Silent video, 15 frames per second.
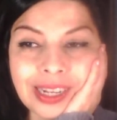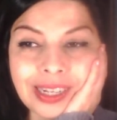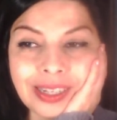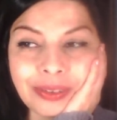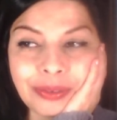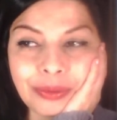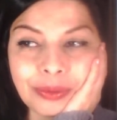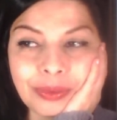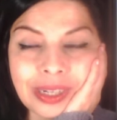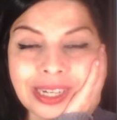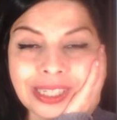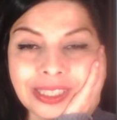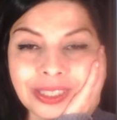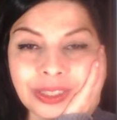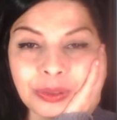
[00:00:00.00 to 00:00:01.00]

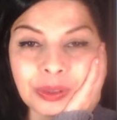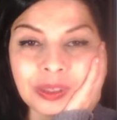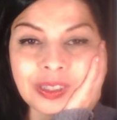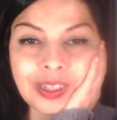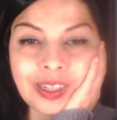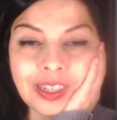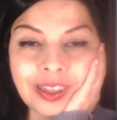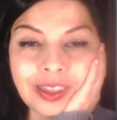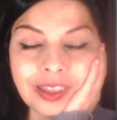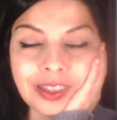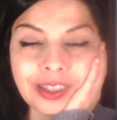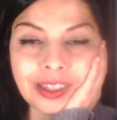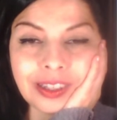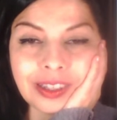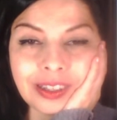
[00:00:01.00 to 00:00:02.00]
I just need
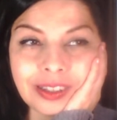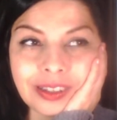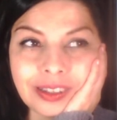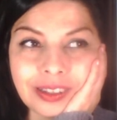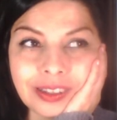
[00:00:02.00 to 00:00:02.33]
the